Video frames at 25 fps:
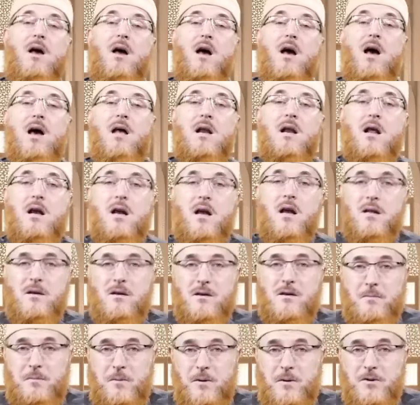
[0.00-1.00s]
And
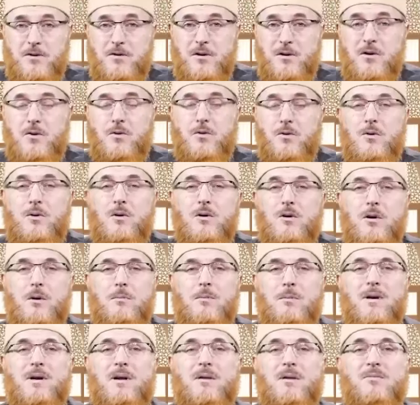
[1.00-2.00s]
another person took
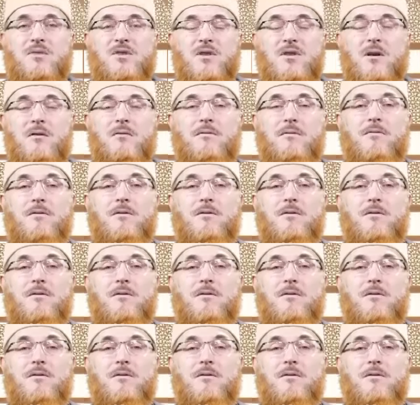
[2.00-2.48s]
upon himself